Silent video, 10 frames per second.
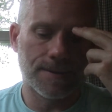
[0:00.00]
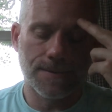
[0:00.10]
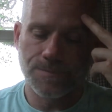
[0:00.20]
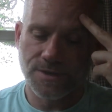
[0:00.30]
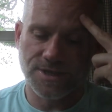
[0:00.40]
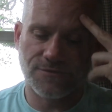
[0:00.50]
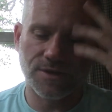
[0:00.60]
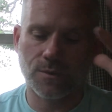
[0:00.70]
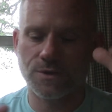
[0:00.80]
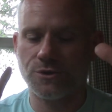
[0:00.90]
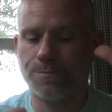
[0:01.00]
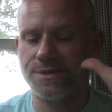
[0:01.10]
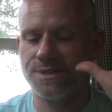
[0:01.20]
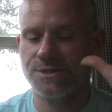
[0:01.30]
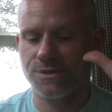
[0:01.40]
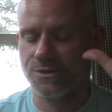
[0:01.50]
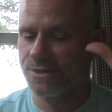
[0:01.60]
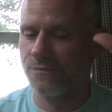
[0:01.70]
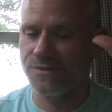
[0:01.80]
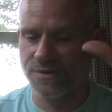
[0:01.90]
Because I feel like once you position
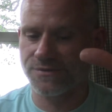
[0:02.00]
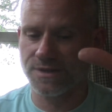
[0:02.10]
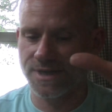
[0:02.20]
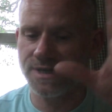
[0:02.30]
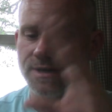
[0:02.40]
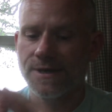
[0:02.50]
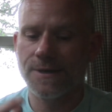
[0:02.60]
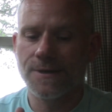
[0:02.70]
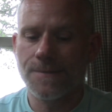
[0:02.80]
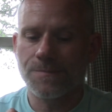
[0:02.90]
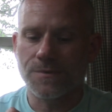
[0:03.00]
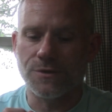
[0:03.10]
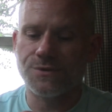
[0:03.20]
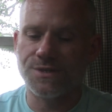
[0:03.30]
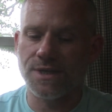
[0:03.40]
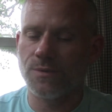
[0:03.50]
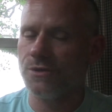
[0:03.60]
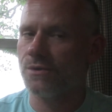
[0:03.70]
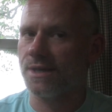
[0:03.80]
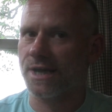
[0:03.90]
yourself differently, you see what
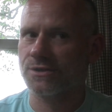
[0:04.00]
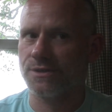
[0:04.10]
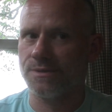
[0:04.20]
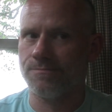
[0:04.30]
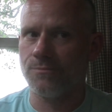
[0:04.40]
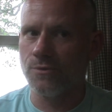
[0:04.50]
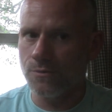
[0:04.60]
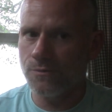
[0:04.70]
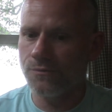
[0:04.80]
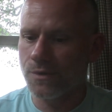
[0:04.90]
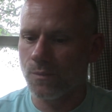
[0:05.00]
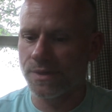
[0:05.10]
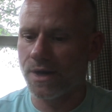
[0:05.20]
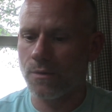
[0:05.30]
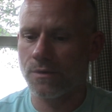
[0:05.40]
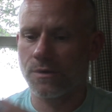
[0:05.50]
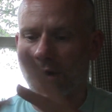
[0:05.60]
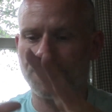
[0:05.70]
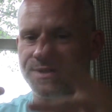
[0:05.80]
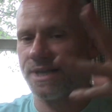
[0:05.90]
you can actually move without
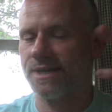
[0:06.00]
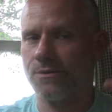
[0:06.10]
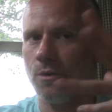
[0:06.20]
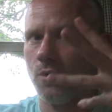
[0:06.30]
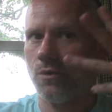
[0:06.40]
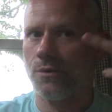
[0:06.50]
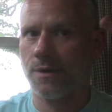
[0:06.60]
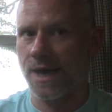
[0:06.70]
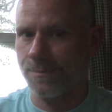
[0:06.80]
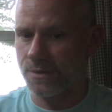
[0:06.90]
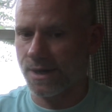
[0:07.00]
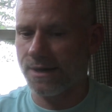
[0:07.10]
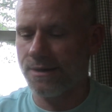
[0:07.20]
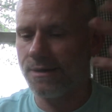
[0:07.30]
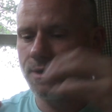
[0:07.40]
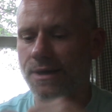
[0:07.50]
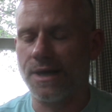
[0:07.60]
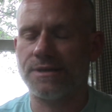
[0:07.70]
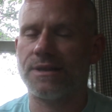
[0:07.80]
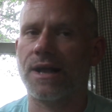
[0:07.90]
upsetting the whole apple cart,
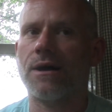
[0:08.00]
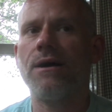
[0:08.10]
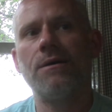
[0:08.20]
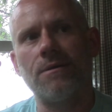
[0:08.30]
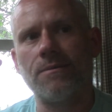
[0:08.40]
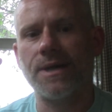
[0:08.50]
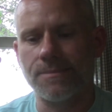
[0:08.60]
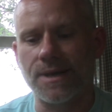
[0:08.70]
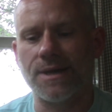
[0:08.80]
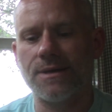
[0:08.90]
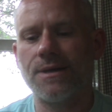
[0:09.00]
and you're like, oh, wait a minute.